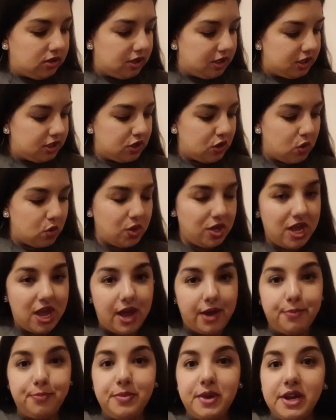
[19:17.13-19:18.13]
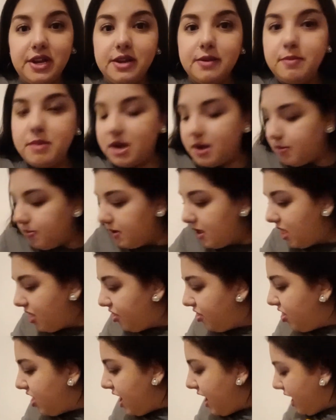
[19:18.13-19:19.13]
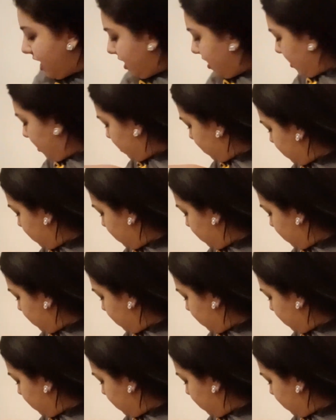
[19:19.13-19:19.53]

So yeah, picked him up that.